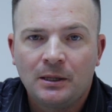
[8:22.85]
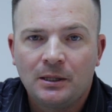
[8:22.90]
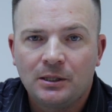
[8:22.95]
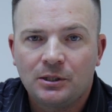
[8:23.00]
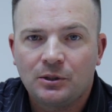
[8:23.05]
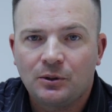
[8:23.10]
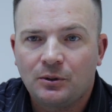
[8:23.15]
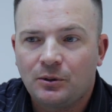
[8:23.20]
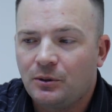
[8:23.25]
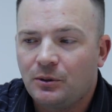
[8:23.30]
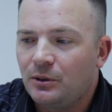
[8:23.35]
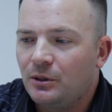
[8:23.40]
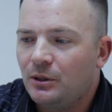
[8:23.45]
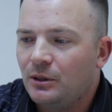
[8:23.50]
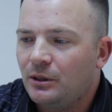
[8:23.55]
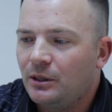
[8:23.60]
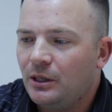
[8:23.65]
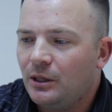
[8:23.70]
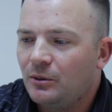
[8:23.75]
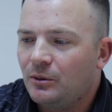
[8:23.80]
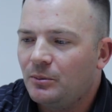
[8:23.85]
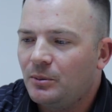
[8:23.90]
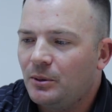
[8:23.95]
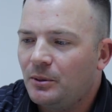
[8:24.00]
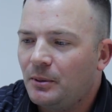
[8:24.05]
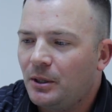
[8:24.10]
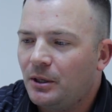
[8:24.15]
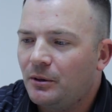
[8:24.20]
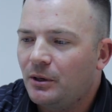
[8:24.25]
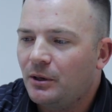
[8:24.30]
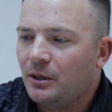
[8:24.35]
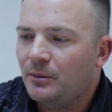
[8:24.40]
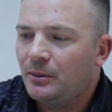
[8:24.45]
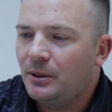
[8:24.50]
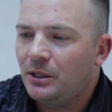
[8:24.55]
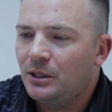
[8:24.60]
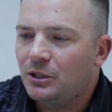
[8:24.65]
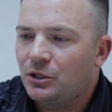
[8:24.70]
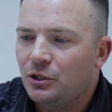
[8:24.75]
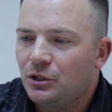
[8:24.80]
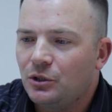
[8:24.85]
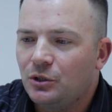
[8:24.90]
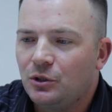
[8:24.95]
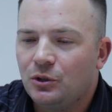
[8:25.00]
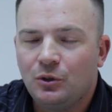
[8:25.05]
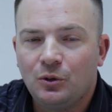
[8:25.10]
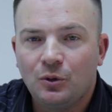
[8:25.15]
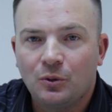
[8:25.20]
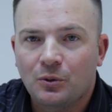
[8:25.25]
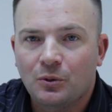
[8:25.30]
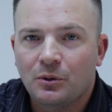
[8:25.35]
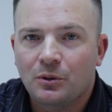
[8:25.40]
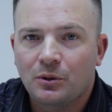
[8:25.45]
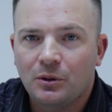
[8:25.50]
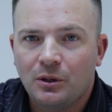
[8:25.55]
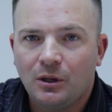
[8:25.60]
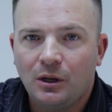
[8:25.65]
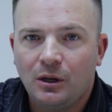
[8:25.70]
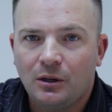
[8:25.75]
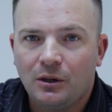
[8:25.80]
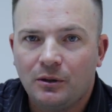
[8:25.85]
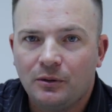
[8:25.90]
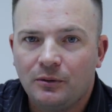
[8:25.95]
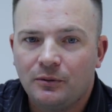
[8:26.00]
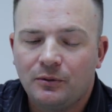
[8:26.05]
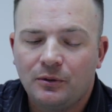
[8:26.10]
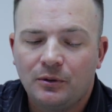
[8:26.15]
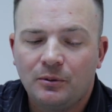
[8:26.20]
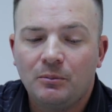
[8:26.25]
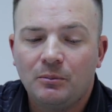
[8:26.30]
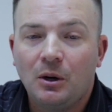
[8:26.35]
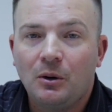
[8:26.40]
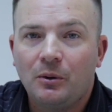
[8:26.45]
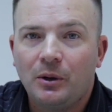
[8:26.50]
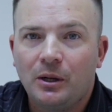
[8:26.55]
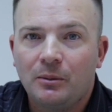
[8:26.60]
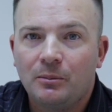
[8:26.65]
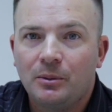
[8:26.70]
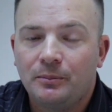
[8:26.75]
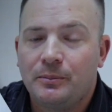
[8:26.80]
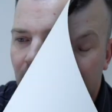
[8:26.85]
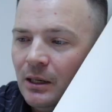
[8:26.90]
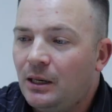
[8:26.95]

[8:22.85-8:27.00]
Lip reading: So that would be my recommendation north of Moab.